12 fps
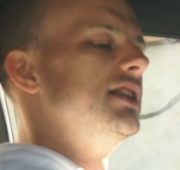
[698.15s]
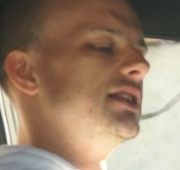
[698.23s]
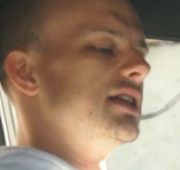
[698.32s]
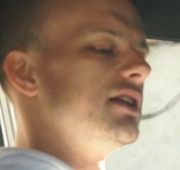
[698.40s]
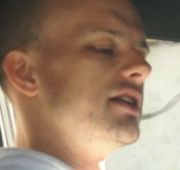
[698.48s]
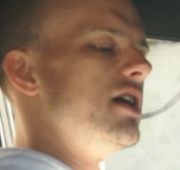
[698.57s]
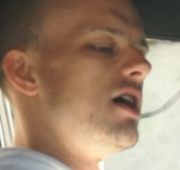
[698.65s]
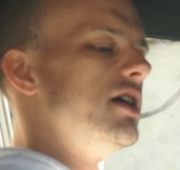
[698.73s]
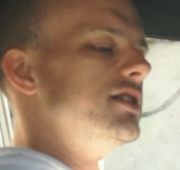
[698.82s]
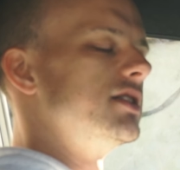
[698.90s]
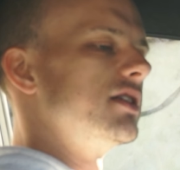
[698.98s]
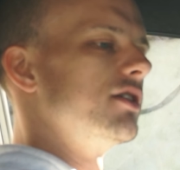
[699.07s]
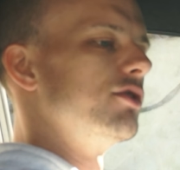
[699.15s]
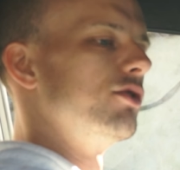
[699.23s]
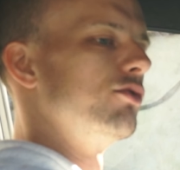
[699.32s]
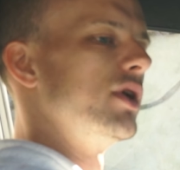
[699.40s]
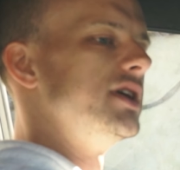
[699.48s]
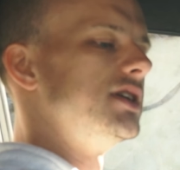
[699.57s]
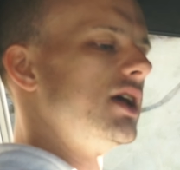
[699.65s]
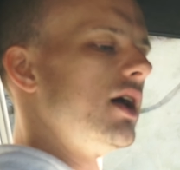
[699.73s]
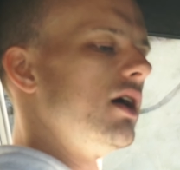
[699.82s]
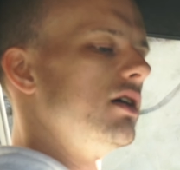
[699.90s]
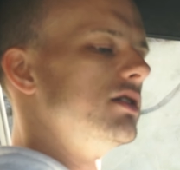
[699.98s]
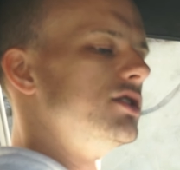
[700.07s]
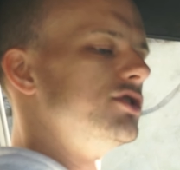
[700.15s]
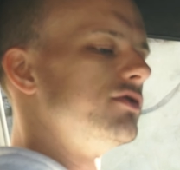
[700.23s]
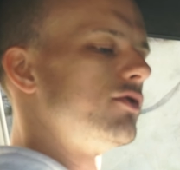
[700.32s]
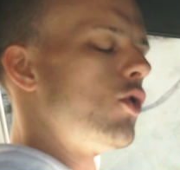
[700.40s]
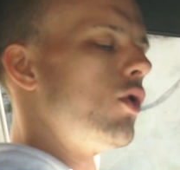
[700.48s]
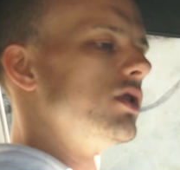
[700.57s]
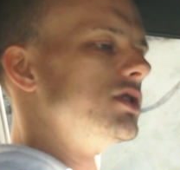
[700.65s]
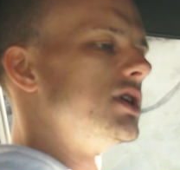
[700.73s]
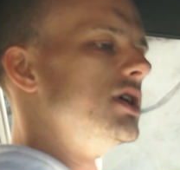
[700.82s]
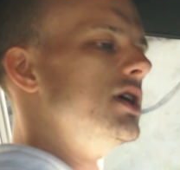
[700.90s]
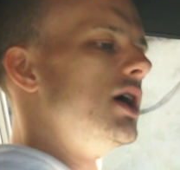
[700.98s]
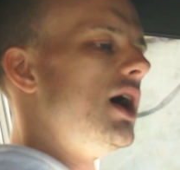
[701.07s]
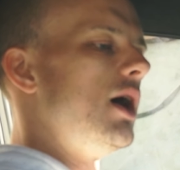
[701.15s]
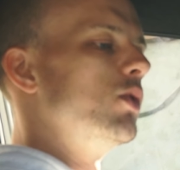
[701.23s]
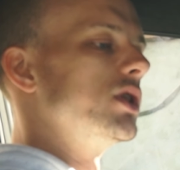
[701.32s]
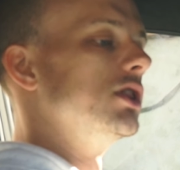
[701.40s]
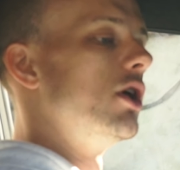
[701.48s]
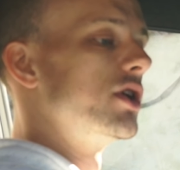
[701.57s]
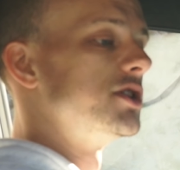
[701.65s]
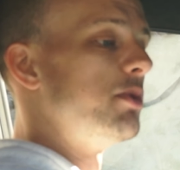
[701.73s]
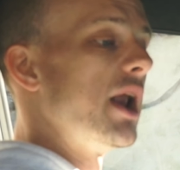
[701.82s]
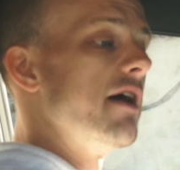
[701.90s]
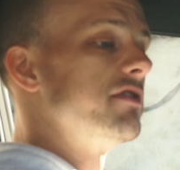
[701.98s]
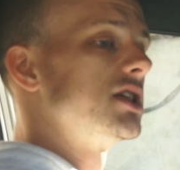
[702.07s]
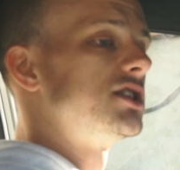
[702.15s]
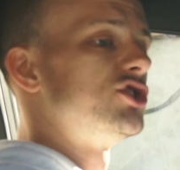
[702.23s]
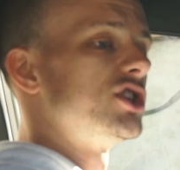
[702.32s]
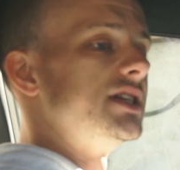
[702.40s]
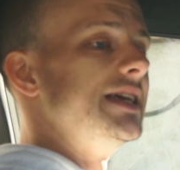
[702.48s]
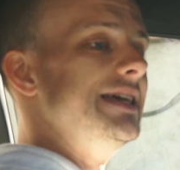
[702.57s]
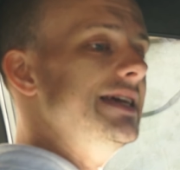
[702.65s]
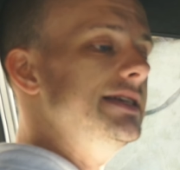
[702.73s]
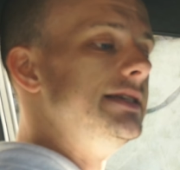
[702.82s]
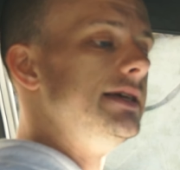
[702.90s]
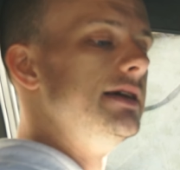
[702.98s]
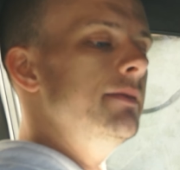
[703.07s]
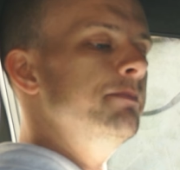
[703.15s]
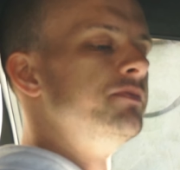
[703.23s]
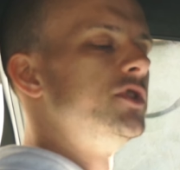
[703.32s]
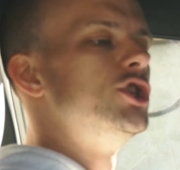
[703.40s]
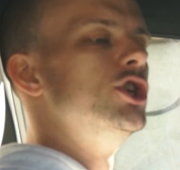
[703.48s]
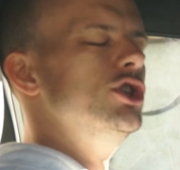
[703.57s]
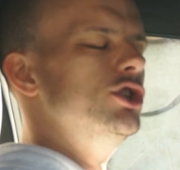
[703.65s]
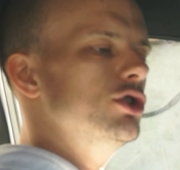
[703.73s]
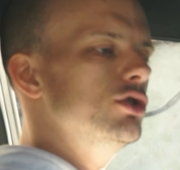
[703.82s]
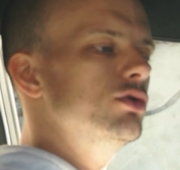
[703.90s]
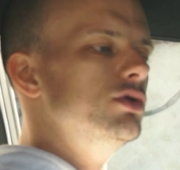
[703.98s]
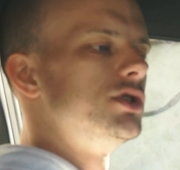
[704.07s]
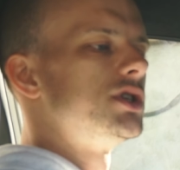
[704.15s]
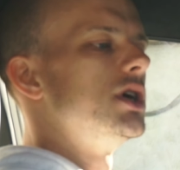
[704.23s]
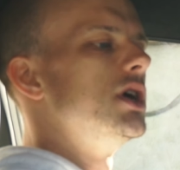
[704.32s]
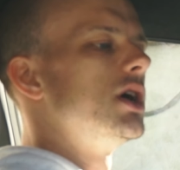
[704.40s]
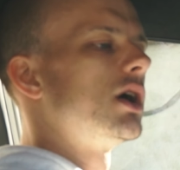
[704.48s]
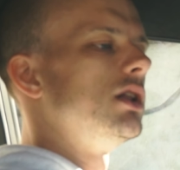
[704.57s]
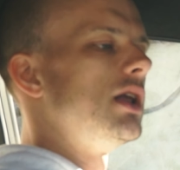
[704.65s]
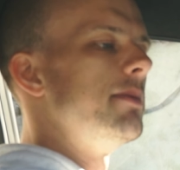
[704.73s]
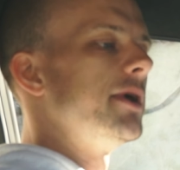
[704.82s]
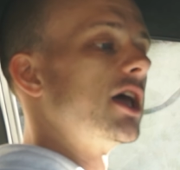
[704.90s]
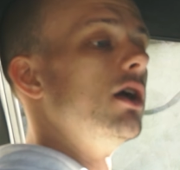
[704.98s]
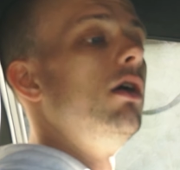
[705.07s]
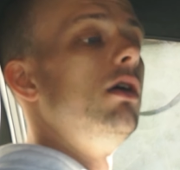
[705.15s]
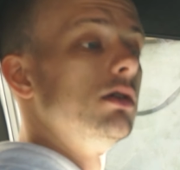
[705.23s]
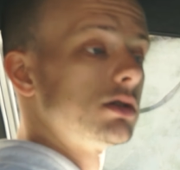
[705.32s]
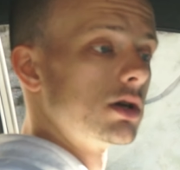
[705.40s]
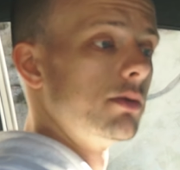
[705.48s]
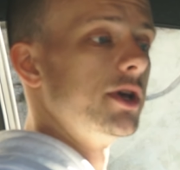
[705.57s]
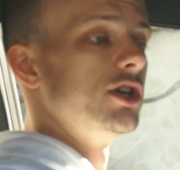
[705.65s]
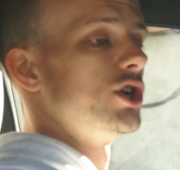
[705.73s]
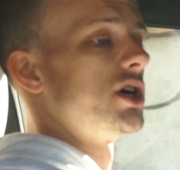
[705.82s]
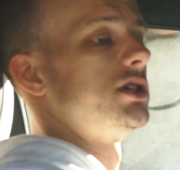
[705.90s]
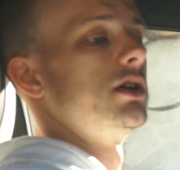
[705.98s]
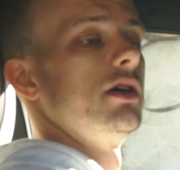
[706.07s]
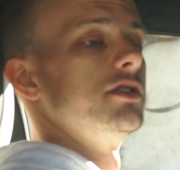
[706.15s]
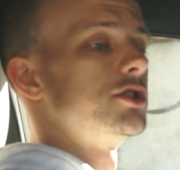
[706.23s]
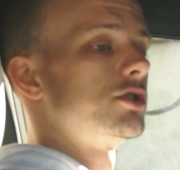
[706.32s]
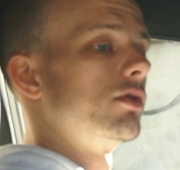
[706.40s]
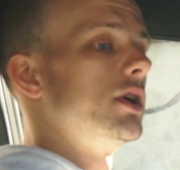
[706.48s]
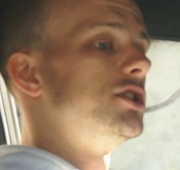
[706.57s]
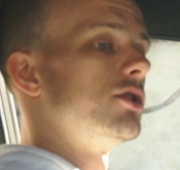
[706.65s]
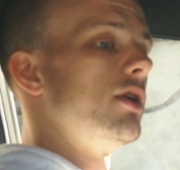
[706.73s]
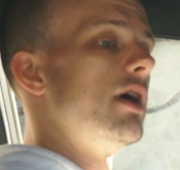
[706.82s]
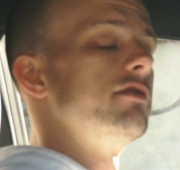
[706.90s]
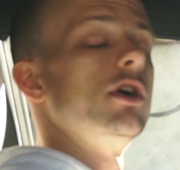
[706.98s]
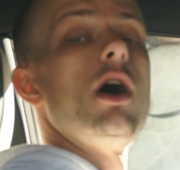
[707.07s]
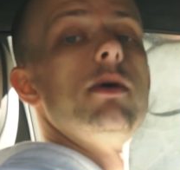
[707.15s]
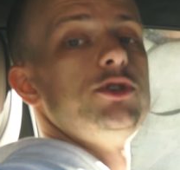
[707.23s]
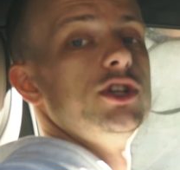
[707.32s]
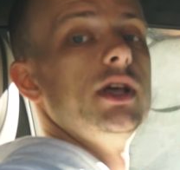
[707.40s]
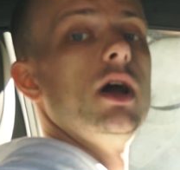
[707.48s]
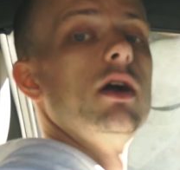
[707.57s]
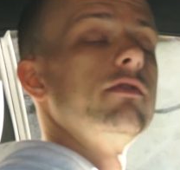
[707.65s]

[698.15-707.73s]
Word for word: Little nod to their racing heritage, of course, uh, with Lotus, but everything's just easy to use. Climate can also be adjusted on the screen, so you have your option there.